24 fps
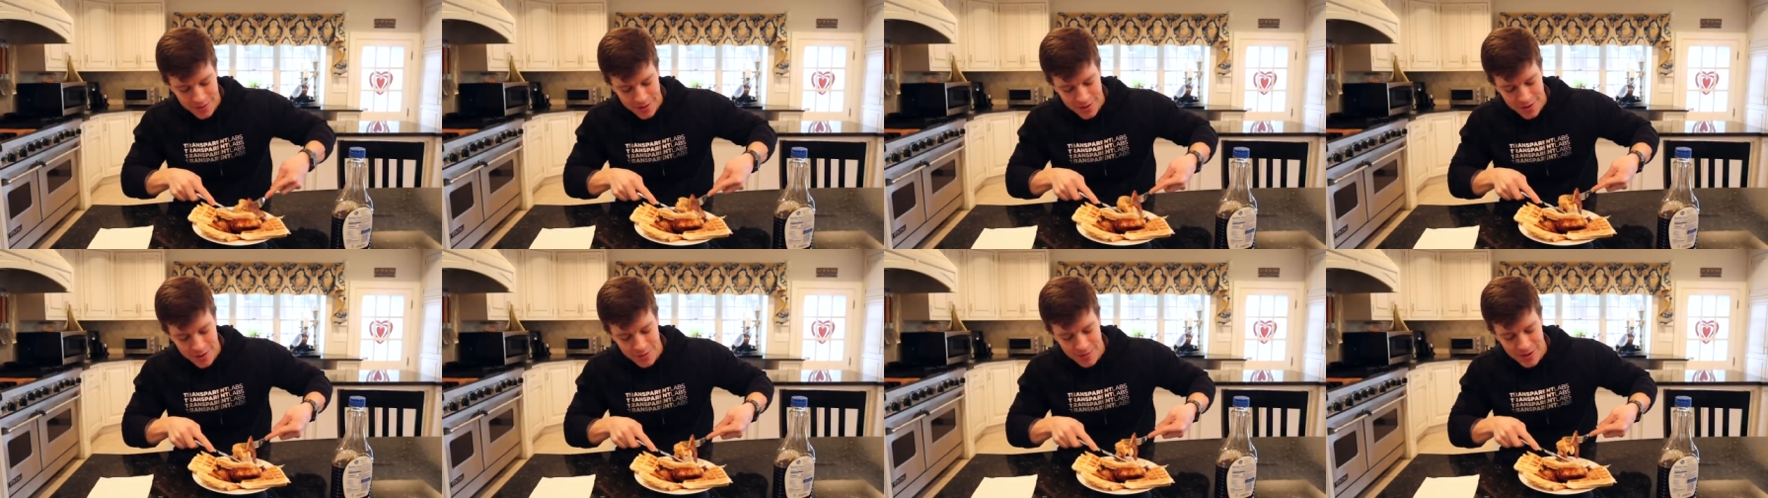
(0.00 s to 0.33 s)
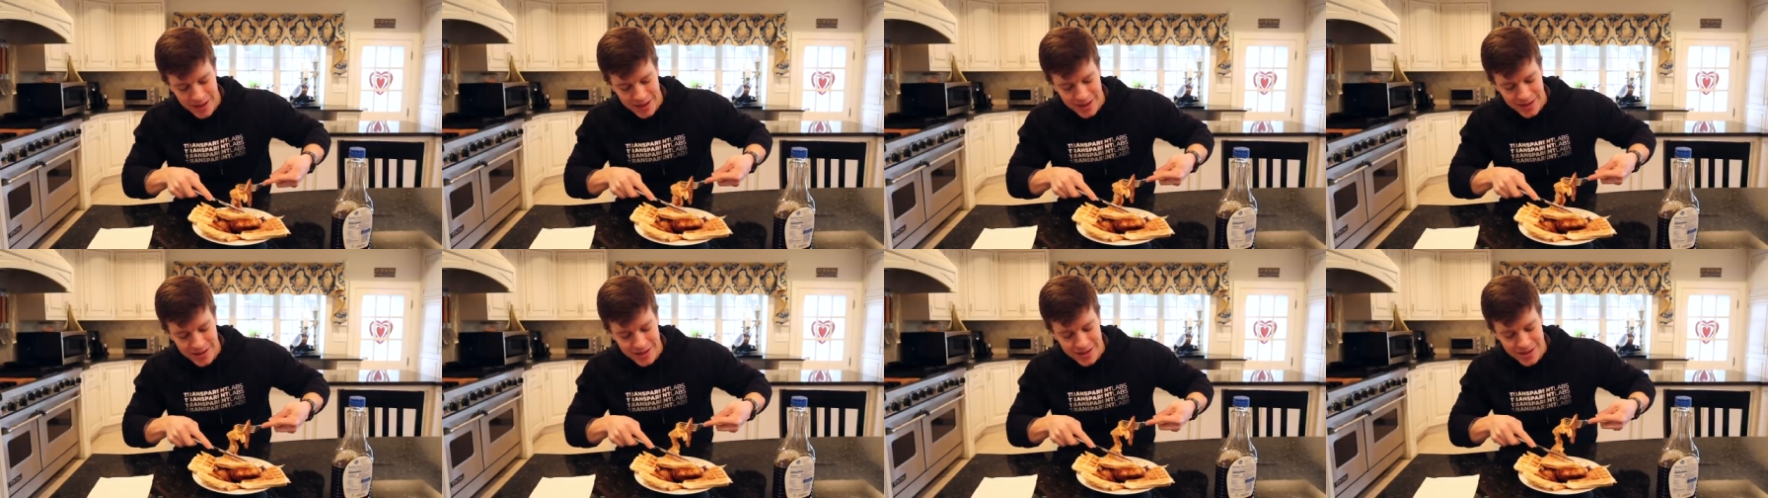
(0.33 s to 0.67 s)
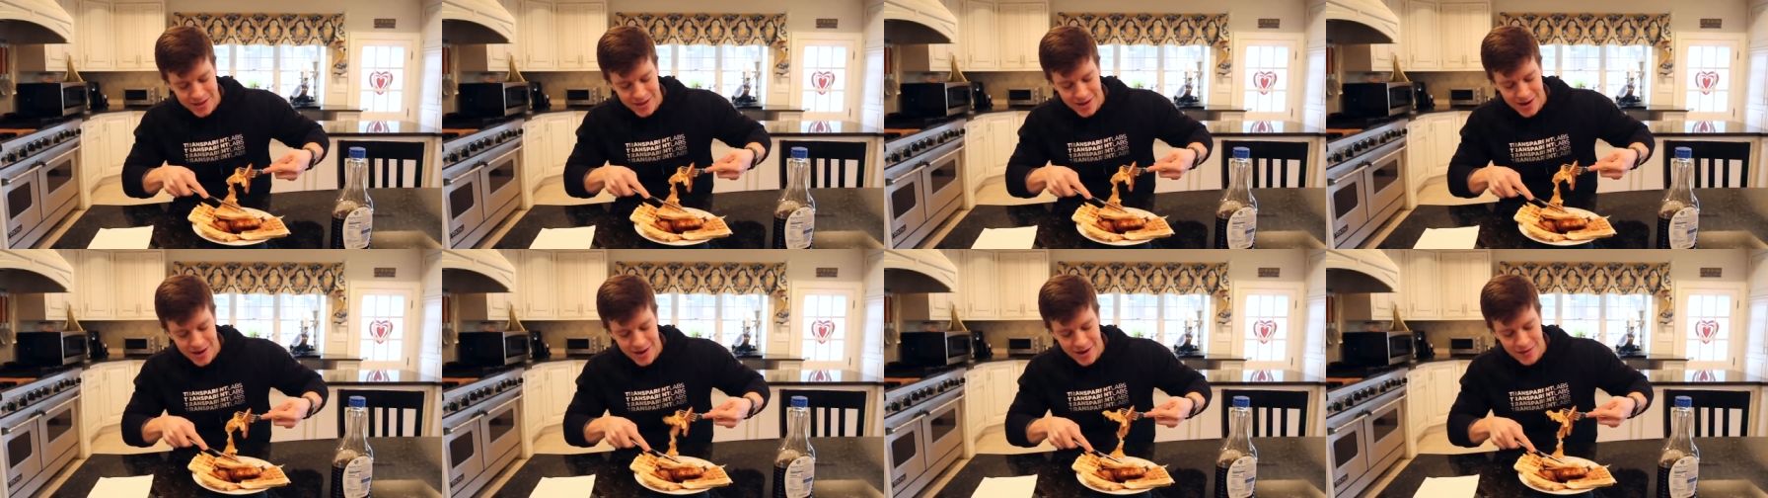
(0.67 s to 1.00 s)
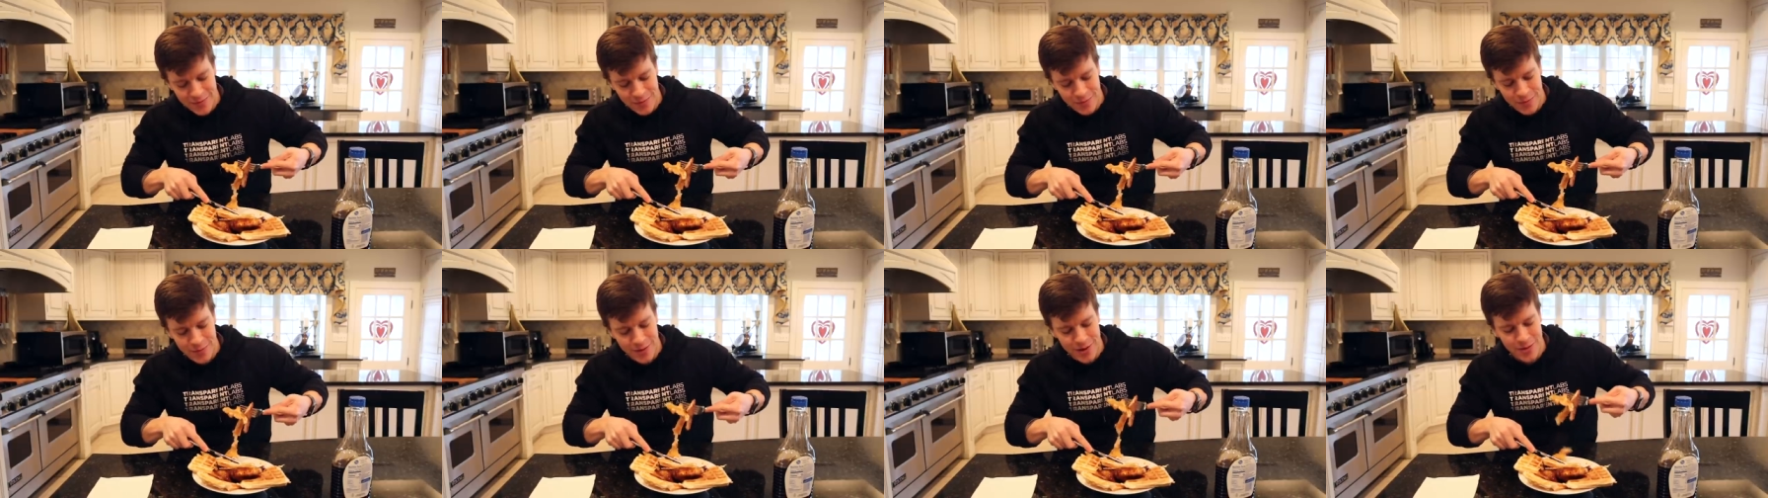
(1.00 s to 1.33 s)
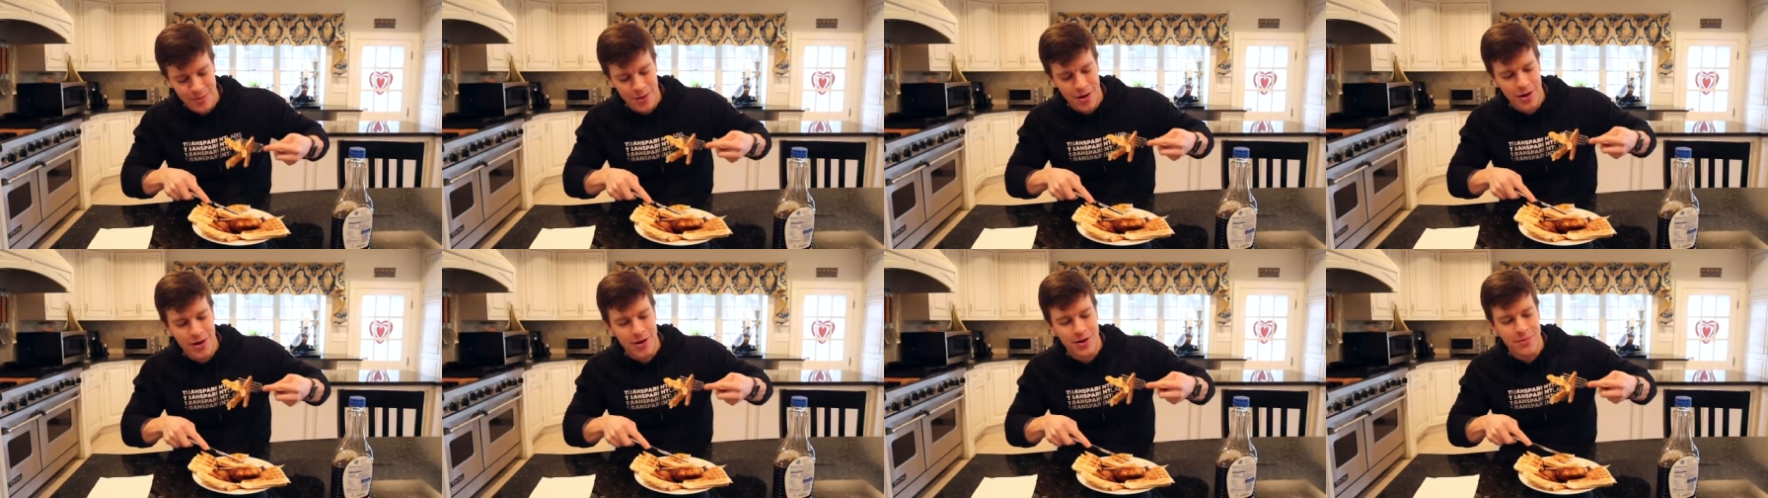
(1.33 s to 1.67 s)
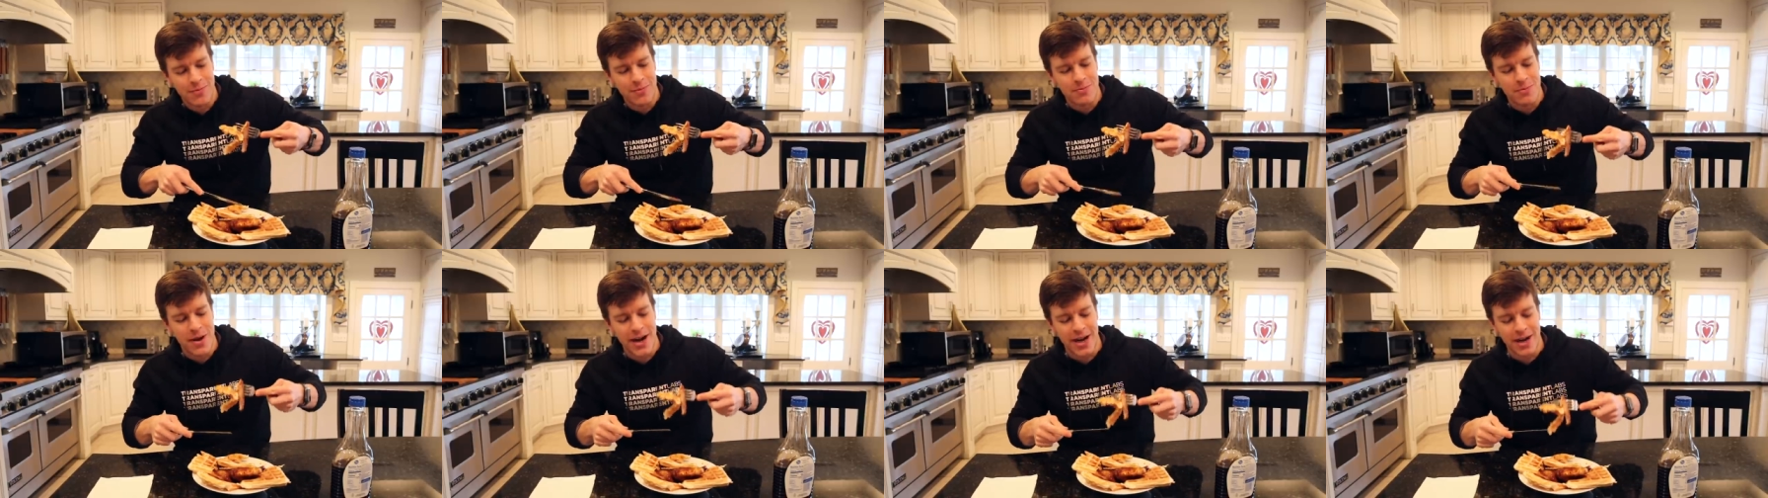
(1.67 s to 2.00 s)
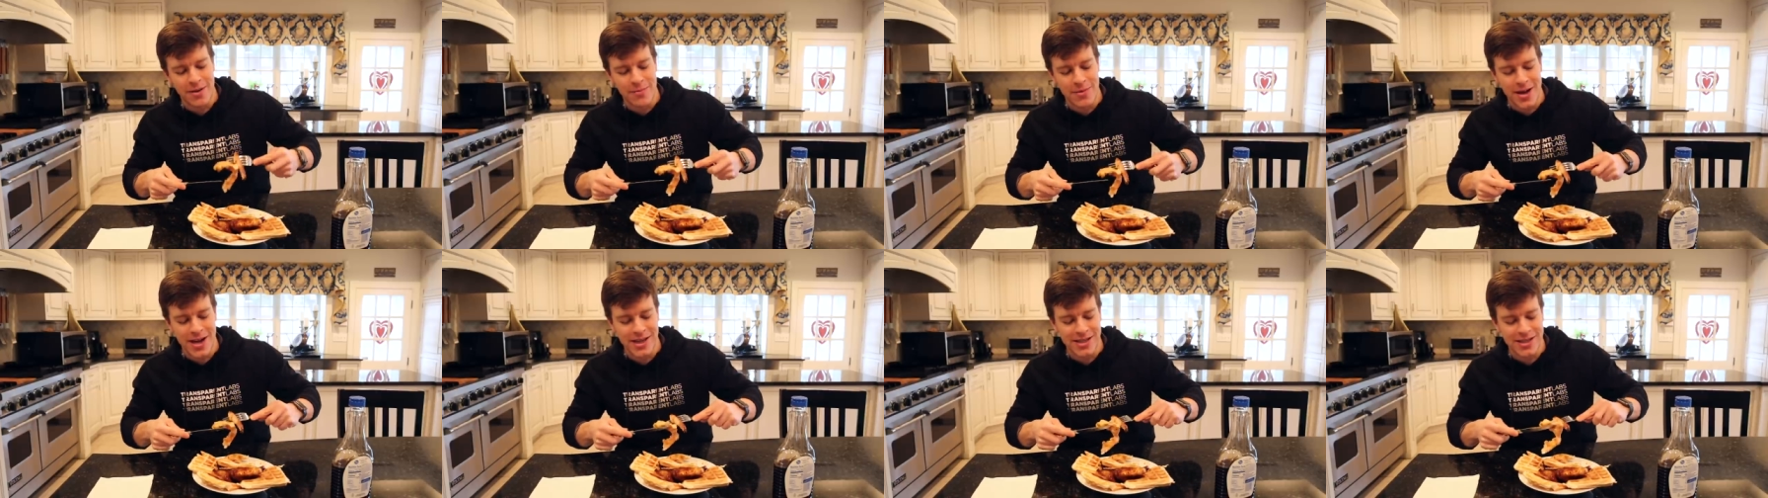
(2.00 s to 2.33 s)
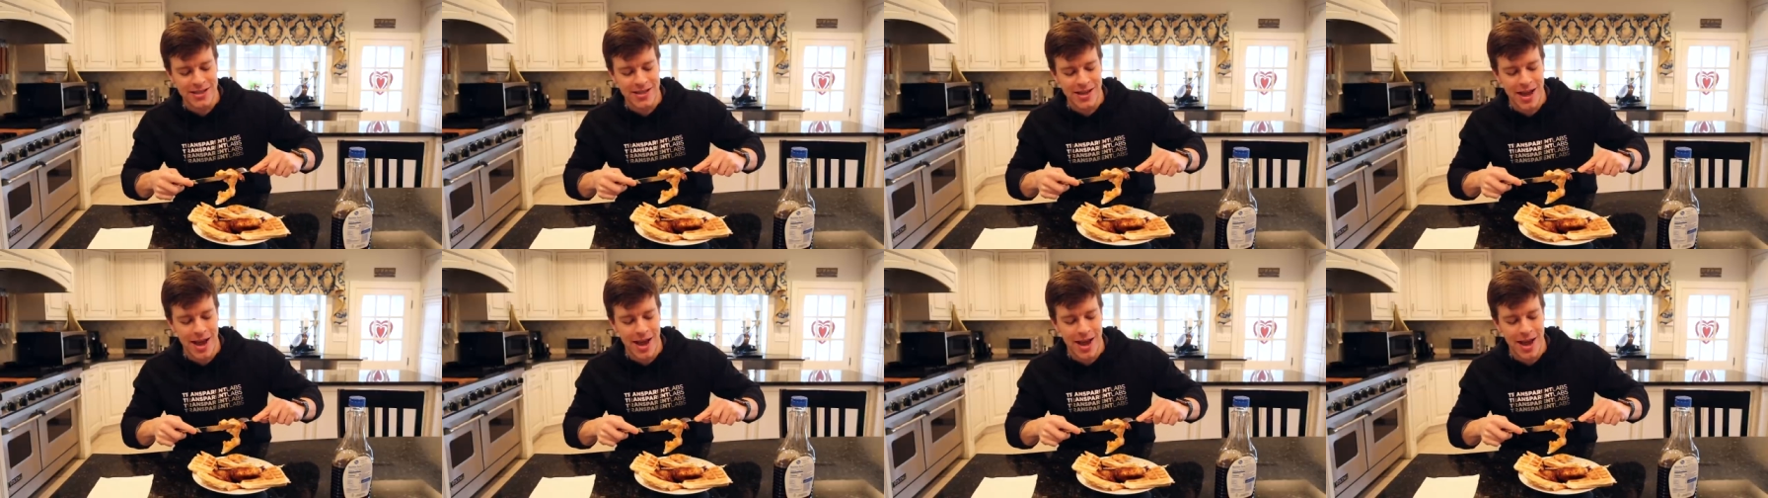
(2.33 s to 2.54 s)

Oh my goodness, all right. We're already making a mess,